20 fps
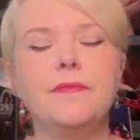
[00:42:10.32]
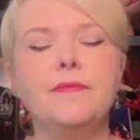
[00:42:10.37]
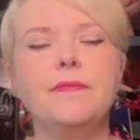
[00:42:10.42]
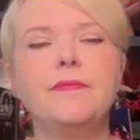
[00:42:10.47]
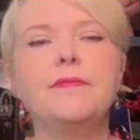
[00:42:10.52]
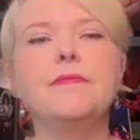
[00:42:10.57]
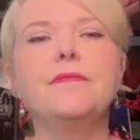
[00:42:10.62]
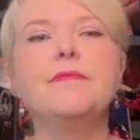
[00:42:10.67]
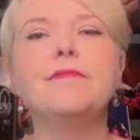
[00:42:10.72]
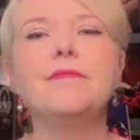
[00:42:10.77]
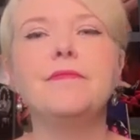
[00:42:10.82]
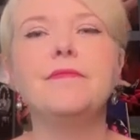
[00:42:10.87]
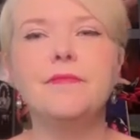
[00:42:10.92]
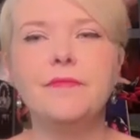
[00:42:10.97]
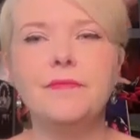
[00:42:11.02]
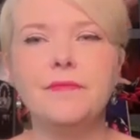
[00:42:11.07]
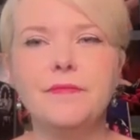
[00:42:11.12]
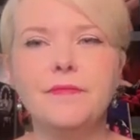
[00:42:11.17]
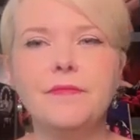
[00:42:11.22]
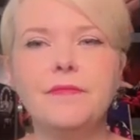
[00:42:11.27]

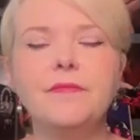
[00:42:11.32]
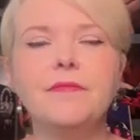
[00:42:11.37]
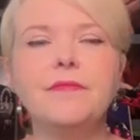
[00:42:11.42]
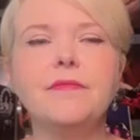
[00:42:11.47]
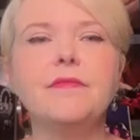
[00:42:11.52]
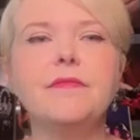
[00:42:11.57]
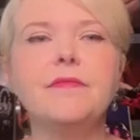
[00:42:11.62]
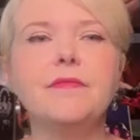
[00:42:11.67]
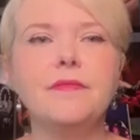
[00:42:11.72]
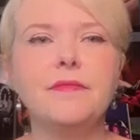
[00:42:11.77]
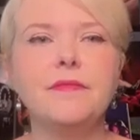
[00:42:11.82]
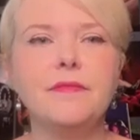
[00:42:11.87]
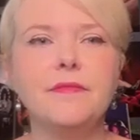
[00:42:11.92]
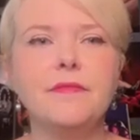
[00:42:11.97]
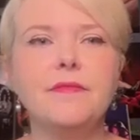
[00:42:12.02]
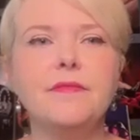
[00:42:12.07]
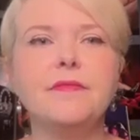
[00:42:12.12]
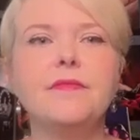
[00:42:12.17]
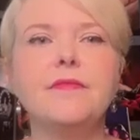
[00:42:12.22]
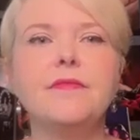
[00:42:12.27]

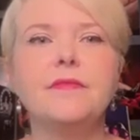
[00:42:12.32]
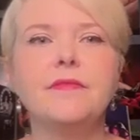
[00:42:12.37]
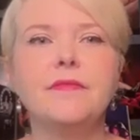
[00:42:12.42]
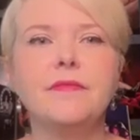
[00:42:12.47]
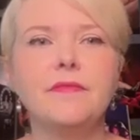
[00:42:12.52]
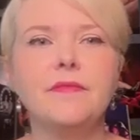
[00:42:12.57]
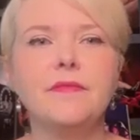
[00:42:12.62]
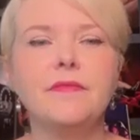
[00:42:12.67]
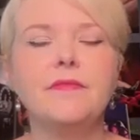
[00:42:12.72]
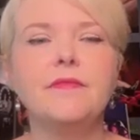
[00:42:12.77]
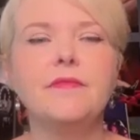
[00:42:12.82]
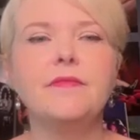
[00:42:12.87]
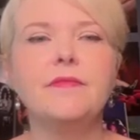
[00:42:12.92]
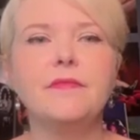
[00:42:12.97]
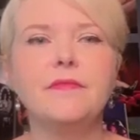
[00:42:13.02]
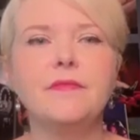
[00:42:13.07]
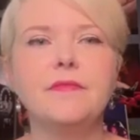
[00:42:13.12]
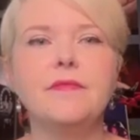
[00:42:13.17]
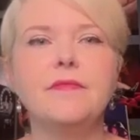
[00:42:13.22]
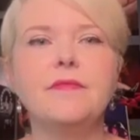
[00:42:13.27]

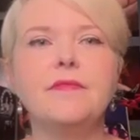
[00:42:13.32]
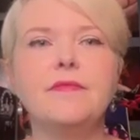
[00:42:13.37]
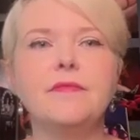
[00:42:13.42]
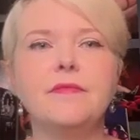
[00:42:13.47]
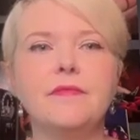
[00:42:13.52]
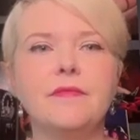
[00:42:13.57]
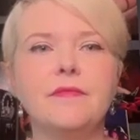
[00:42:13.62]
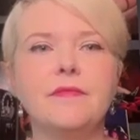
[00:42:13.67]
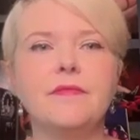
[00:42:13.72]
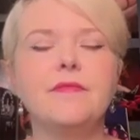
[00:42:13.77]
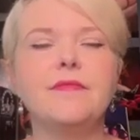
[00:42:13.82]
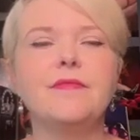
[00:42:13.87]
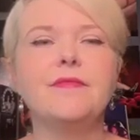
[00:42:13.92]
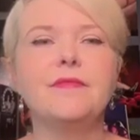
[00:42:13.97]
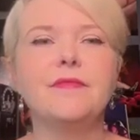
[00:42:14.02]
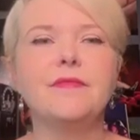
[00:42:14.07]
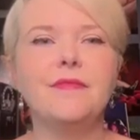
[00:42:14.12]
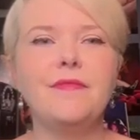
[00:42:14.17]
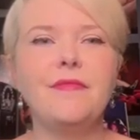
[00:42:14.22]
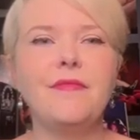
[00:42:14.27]

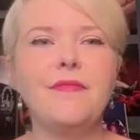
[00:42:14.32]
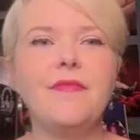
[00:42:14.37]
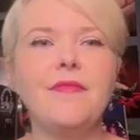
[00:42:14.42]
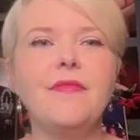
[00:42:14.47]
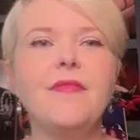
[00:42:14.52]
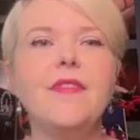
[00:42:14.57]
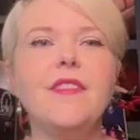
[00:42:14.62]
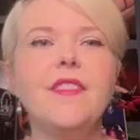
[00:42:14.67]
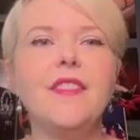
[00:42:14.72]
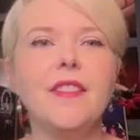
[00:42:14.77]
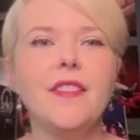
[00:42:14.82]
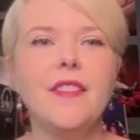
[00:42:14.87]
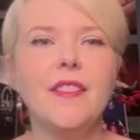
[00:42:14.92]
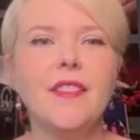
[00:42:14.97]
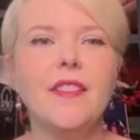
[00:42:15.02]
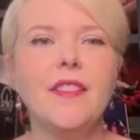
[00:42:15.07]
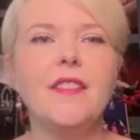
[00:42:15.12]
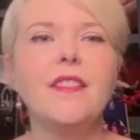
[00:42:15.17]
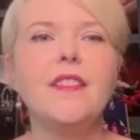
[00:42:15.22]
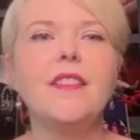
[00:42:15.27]

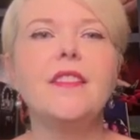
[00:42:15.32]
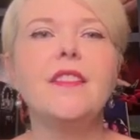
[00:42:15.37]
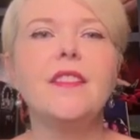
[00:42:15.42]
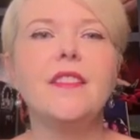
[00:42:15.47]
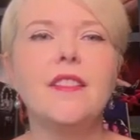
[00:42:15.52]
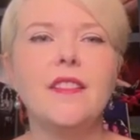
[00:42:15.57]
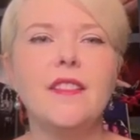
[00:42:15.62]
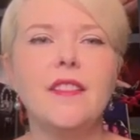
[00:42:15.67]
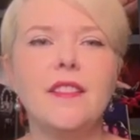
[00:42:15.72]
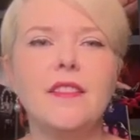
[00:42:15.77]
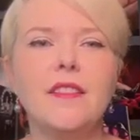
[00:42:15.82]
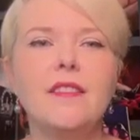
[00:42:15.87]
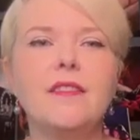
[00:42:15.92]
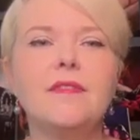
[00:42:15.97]
[no speech]